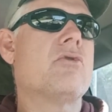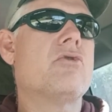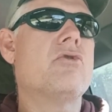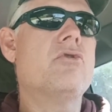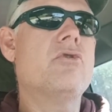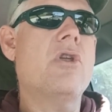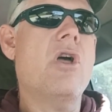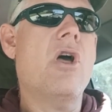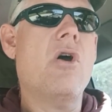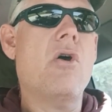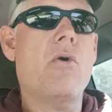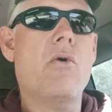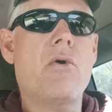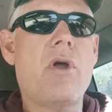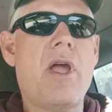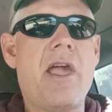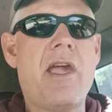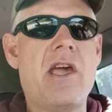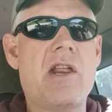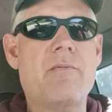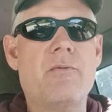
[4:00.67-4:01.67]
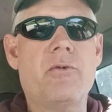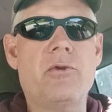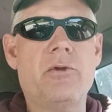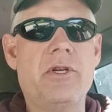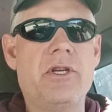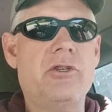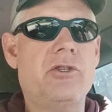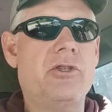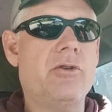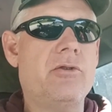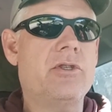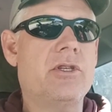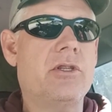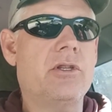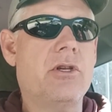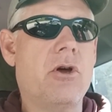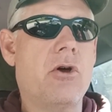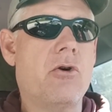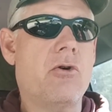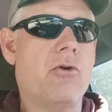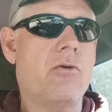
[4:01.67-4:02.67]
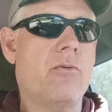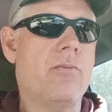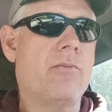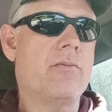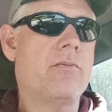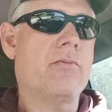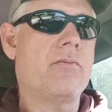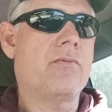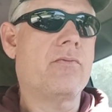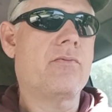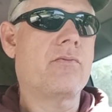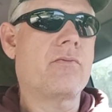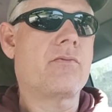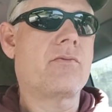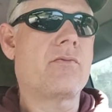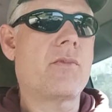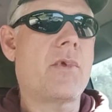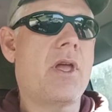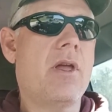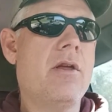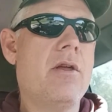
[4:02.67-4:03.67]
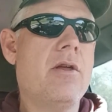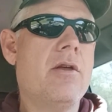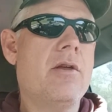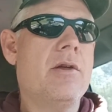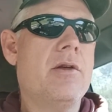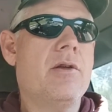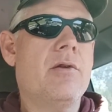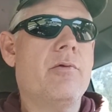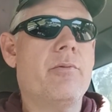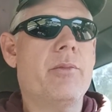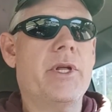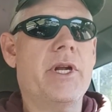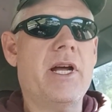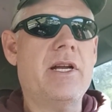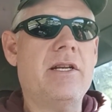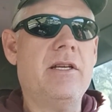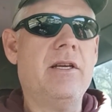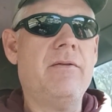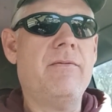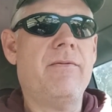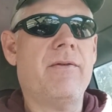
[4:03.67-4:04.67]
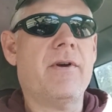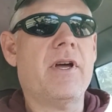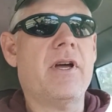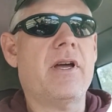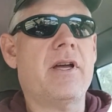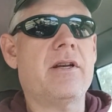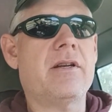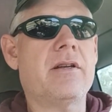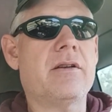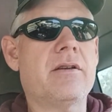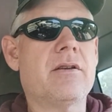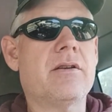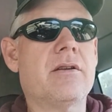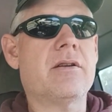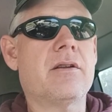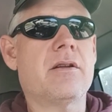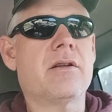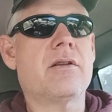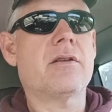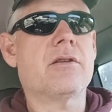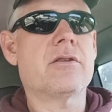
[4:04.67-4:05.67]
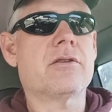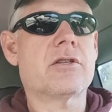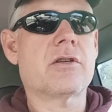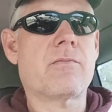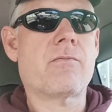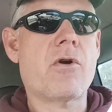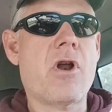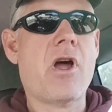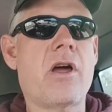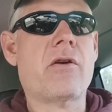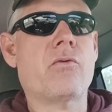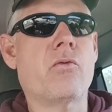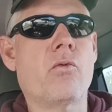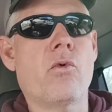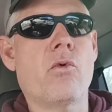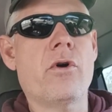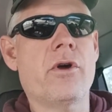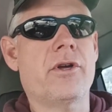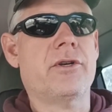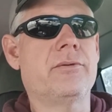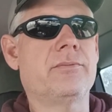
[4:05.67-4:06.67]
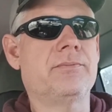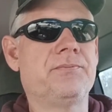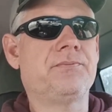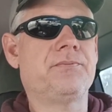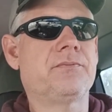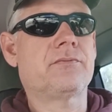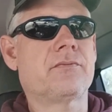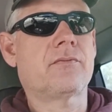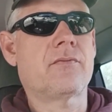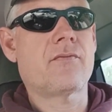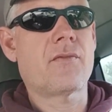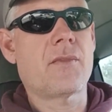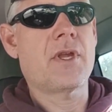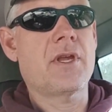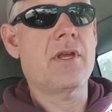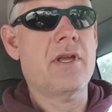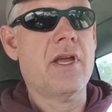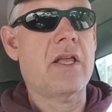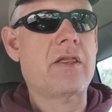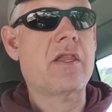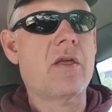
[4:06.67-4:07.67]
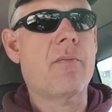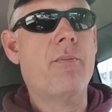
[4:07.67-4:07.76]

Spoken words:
No animal issues in the home. But I did find some rotten wood at the